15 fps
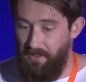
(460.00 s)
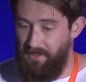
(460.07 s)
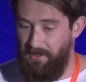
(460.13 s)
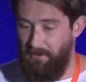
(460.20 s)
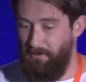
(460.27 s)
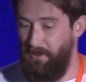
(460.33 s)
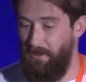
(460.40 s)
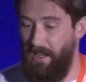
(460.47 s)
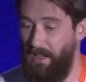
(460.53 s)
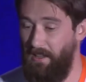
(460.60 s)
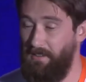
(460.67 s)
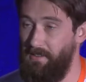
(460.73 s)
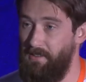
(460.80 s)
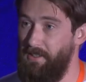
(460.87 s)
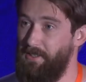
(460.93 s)
this
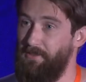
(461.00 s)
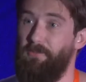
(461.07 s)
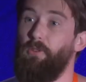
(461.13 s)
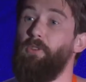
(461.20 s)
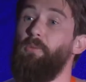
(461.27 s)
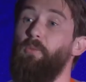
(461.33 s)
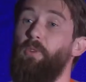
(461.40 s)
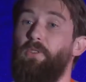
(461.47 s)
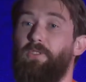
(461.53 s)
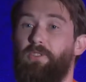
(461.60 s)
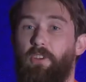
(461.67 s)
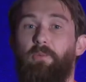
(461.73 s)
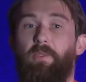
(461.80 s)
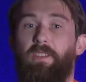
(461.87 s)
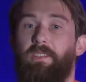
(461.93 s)
form with
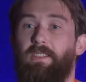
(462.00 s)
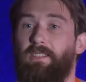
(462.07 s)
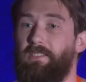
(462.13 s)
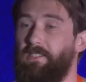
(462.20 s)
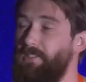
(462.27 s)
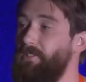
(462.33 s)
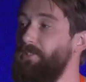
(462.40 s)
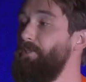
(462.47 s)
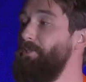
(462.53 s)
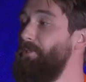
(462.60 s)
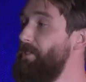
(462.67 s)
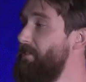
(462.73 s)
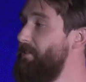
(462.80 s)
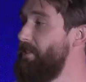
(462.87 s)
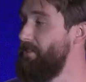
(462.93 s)
so many things to do. You're
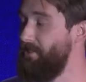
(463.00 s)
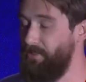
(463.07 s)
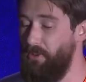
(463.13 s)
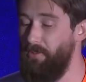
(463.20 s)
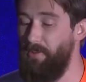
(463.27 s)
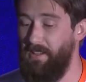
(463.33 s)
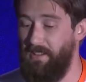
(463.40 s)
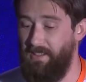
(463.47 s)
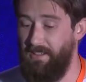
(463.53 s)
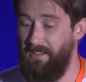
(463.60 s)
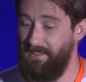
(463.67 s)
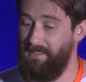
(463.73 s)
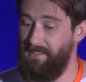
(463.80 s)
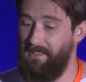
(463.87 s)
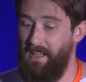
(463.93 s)
giving it so many
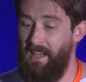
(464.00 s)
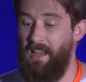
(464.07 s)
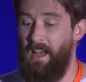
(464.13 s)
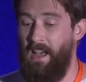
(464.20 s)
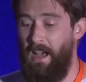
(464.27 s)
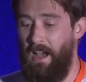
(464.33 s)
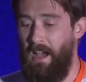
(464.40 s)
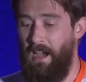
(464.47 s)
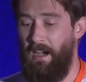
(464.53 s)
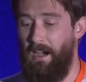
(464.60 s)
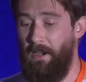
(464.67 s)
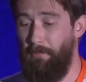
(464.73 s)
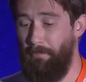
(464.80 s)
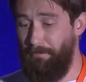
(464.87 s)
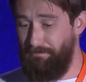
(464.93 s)
things.
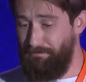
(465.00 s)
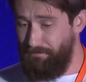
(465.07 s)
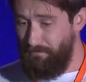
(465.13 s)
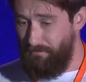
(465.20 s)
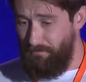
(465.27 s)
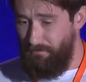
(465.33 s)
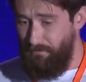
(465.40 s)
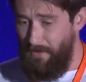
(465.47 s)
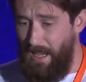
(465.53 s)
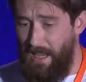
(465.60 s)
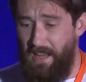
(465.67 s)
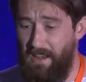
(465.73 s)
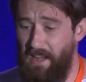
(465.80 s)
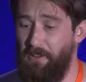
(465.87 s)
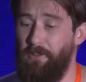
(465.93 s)
And
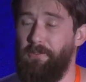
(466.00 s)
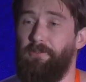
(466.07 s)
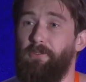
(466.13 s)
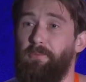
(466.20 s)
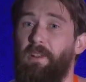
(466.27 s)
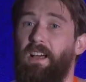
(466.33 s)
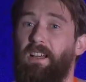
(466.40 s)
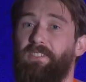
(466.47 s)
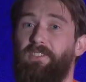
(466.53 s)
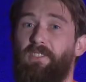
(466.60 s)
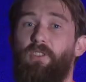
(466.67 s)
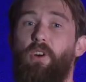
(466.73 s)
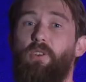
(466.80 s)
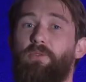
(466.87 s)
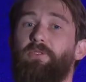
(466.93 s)
now your form class
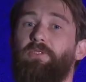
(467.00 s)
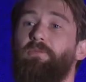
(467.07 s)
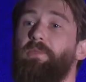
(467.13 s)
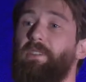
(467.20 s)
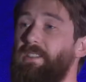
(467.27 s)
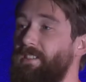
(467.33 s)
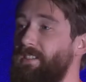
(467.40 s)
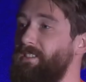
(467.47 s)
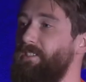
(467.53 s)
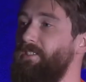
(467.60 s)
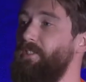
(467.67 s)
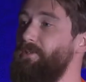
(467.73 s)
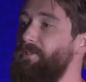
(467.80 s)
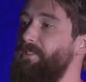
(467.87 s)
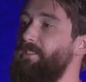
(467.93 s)
knows too many things. It
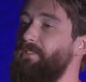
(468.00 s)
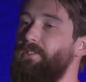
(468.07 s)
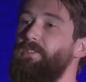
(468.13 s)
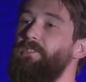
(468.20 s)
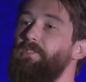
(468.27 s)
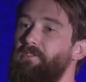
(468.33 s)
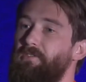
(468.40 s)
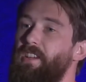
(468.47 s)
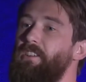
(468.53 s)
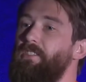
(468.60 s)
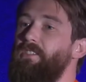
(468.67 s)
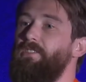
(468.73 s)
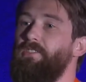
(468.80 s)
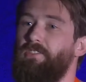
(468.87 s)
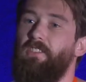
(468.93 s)
knows the internals of how to
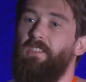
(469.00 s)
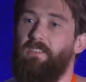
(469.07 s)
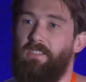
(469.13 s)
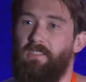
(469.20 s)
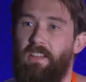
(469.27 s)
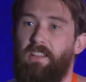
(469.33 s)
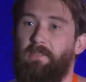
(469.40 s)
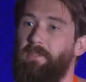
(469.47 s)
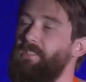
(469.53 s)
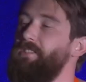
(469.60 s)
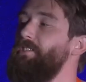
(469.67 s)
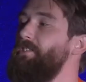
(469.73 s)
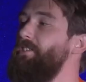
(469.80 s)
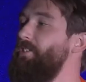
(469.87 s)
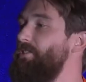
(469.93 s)
construct a Slack
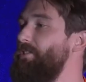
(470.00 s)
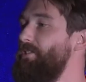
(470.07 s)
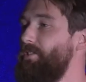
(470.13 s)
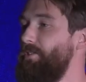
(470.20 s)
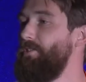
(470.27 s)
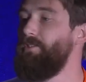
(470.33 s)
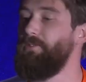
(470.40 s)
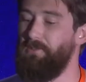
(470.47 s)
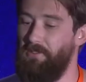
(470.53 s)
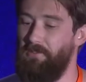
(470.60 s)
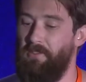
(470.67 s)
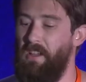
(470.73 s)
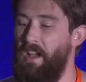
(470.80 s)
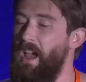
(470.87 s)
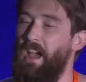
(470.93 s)
message. It knows the internals of
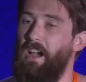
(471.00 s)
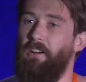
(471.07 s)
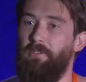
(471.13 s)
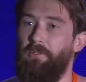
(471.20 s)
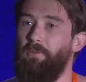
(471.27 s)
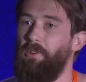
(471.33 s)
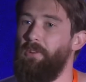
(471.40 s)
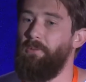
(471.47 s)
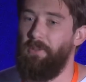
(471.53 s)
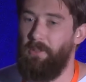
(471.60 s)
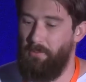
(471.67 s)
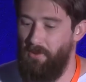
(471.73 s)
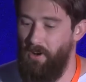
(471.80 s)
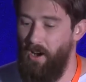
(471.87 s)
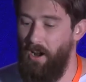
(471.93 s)
how you want to win a
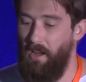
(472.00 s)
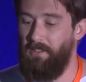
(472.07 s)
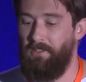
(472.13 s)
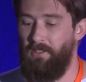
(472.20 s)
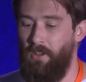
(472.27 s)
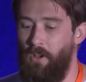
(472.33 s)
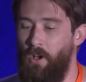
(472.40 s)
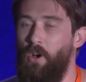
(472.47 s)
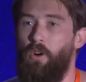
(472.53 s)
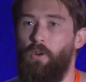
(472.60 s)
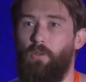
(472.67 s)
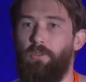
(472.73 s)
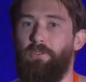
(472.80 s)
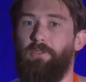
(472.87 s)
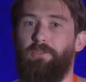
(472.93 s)
prize.
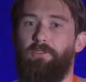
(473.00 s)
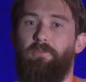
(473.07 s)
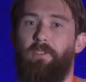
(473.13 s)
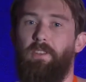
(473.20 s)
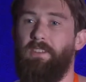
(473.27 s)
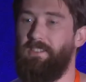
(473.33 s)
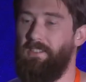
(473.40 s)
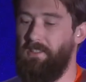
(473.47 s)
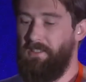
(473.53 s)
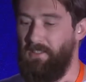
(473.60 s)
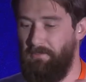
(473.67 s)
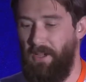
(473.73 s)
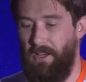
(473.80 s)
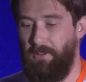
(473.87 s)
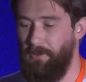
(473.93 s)
All sorts of things that are
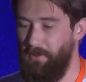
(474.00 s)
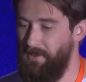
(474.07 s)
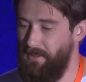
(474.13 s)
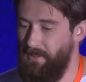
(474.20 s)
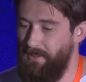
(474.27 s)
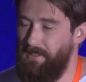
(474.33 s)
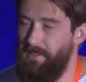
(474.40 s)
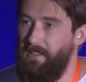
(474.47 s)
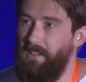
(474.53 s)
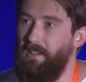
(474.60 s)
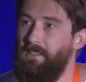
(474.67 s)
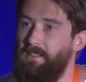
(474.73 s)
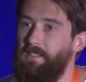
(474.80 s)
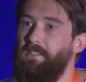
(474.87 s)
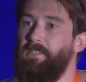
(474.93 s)
just bundled into this
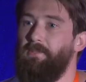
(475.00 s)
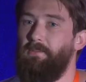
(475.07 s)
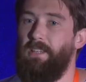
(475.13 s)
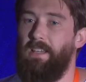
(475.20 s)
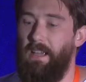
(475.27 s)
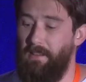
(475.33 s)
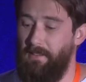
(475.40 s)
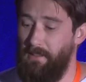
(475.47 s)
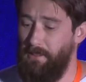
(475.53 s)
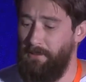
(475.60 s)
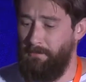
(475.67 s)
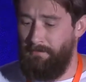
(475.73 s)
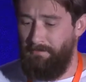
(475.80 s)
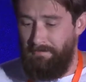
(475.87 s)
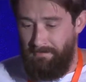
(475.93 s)
submit handler.
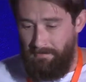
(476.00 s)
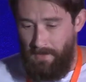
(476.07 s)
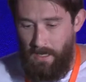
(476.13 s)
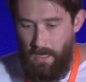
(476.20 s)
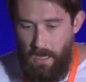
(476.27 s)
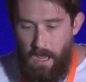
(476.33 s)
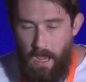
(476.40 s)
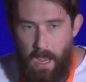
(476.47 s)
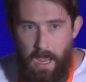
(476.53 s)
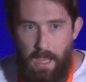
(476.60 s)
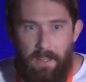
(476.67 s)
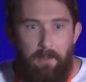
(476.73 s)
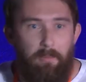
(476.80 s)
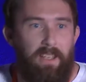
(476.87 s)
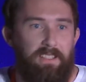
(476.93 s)
And
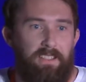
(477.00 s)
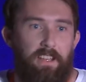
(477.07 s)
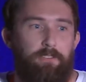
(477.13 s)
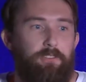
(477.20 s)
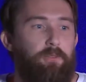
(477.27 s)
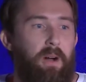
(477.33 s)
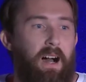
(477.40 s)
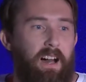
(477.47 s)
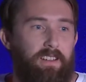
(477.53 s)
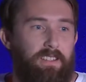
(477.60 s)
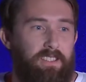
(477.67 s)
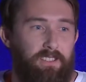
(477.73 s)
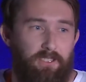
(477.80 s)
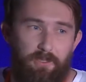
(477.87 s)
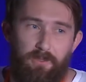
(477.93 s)
that makes that form harder
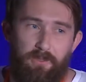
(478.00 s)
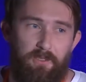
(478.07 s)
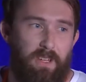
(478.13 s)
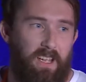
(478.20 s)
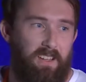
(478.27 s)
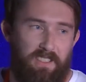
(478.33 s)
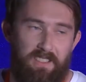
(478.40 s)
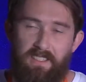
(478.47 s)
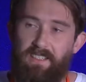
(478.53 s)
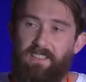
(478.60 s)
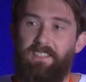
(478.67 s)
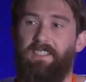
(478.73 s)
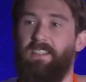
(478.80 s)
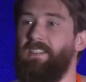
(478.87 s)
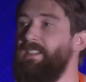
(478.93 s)
to use. You can't just
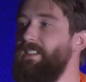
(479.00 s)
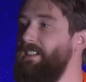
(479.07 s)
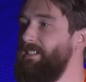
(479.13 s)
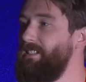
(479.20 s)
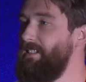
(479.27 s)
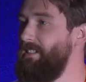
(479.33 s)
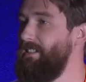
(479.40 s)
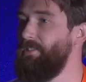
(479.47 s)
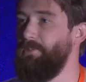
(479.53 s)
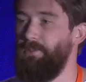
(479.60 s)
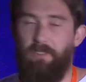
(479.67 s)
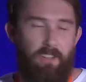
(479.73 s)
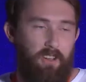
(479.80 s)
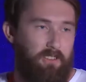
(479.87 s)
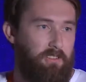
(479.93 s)
extend it easily
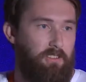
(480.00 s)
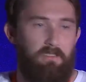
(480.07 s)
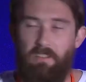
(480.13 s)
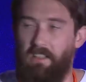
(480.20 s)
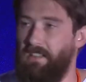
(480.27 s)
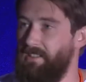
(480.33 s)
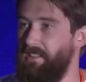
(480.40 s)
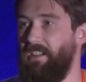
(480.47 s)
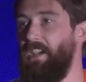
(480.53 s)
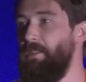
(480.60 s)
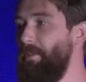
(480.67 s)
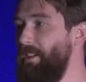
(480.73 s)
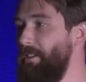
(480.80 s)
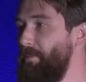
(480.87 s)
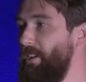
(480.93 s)
to, collect a name
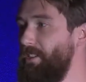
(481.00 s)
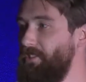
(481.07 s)
and email